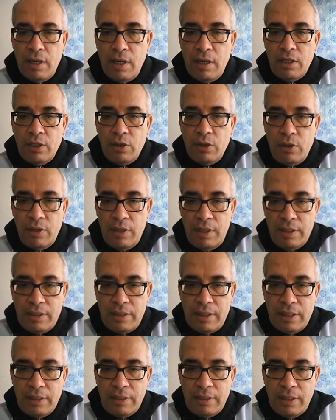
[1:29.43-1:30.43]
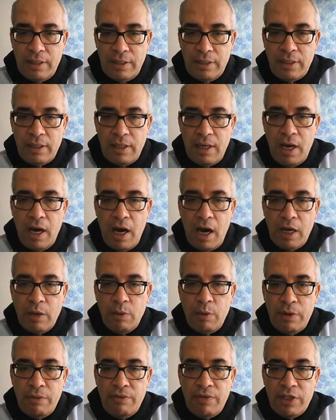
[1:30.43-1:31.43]
So in this sentence, I
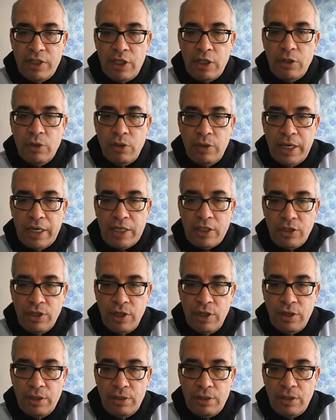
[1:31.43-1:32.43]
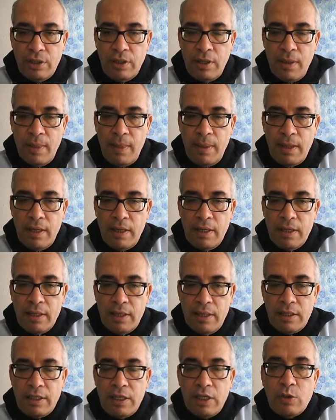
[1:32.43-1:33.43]
will visit you next year.
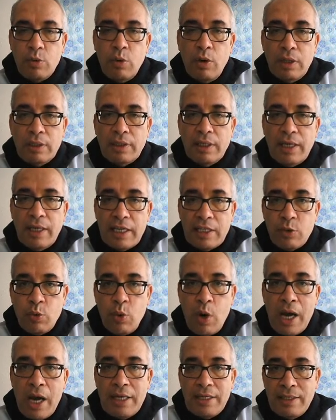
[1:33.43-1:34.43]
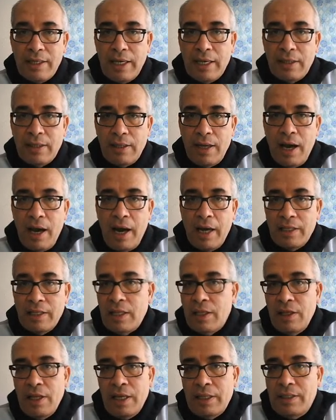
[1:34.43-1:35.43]
This is what Ghazwan said. I
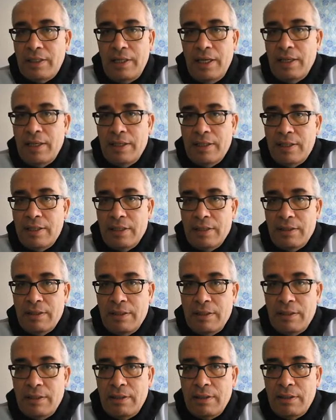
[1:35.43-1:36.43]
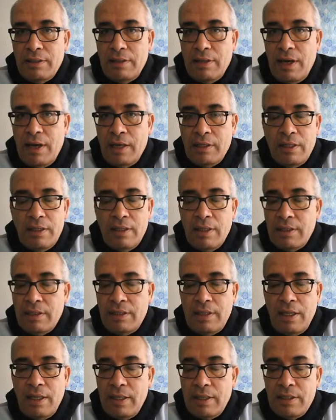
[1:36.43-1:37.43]
did not say this sentence.
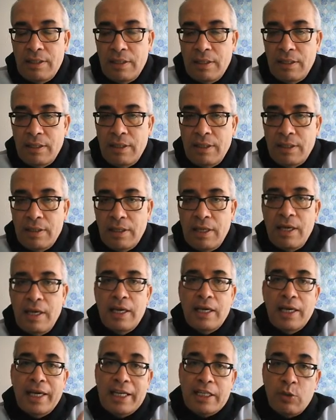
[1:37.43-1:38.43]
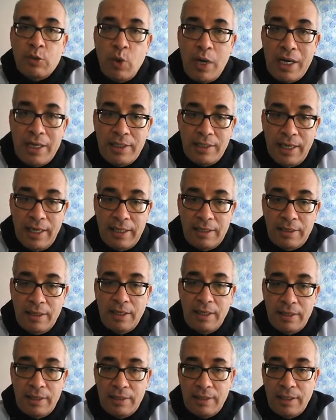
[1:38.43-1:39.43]
Ghazwan said
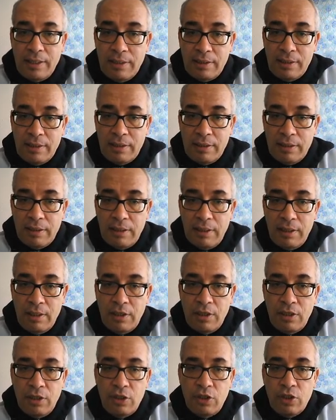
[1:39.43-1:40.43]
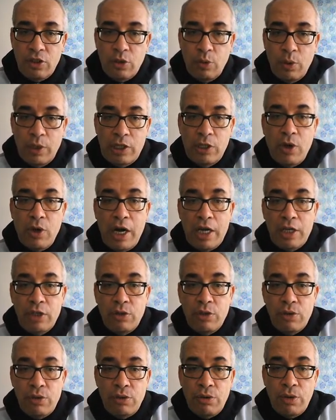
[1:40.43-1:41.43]
this sentence. So what
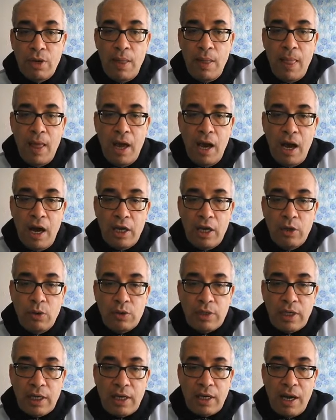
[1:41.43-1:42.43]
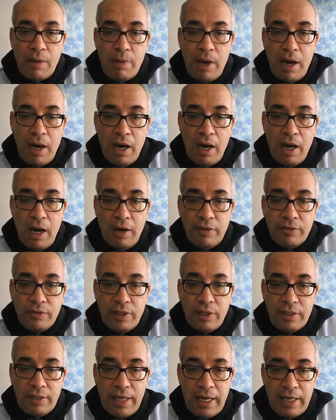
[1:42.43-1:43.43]
do? I use a comma after
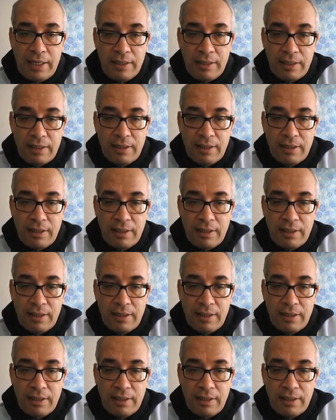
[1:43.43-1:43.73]
said